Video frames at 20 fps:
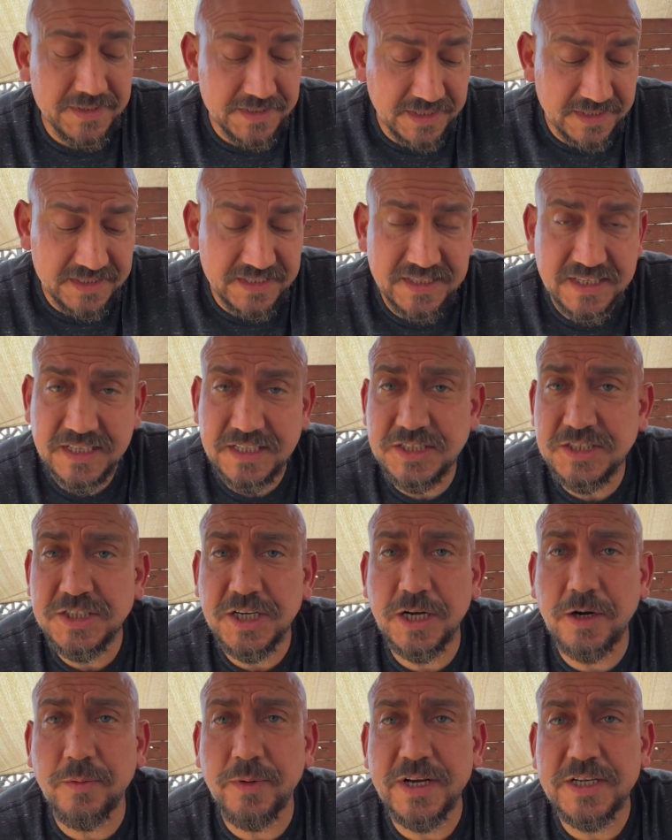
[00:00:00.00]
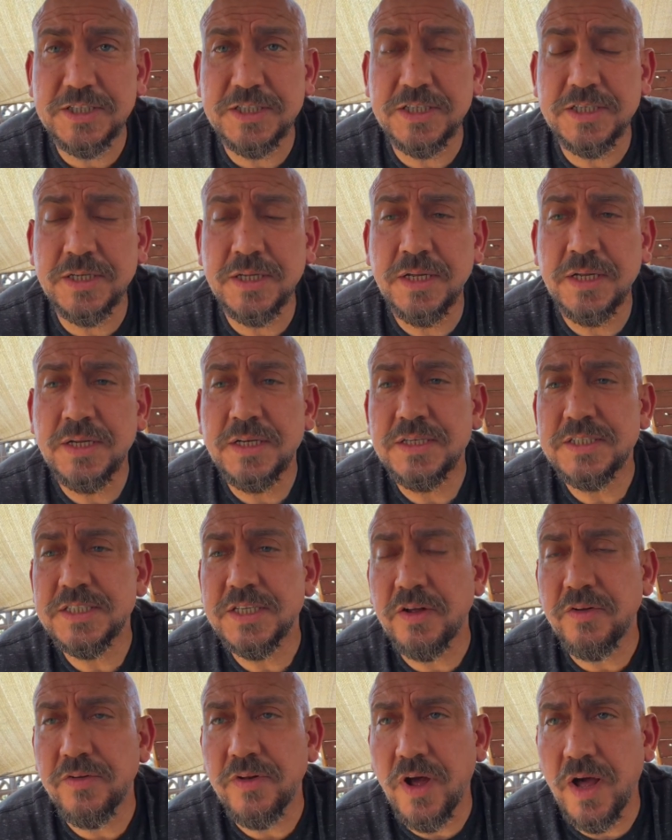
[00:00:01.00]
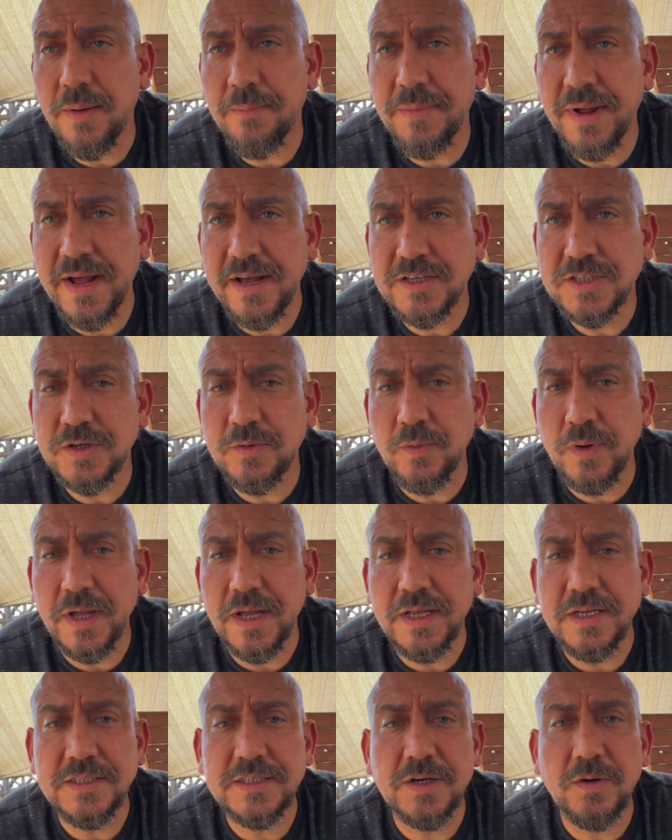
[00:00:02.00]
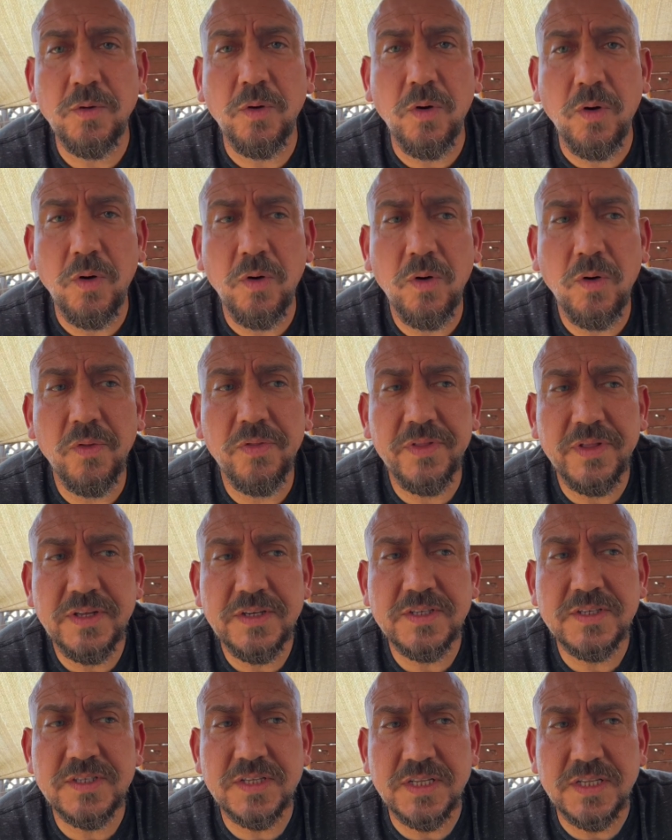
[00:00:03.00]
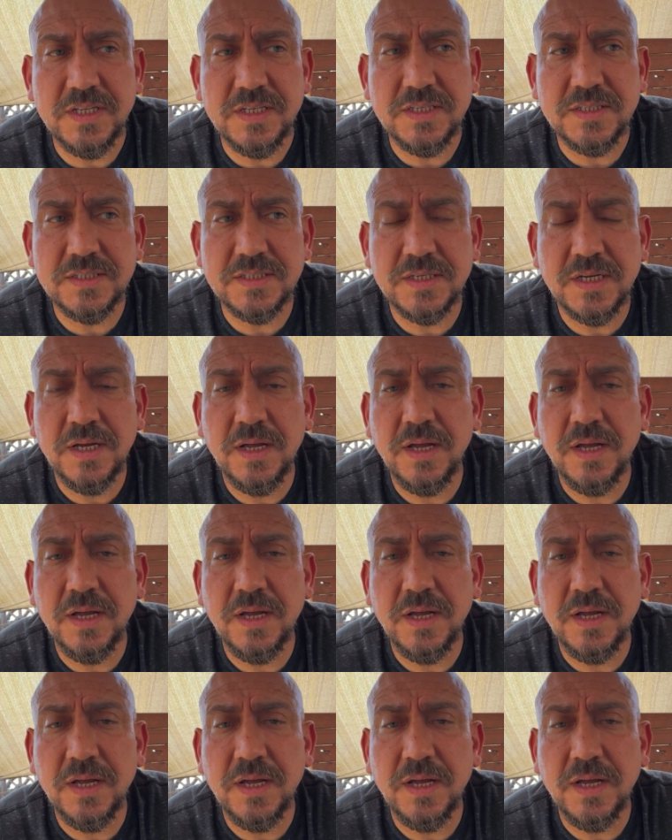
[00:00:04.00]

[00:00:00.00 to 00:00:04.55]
It says, "This generation shall not pass away until all these things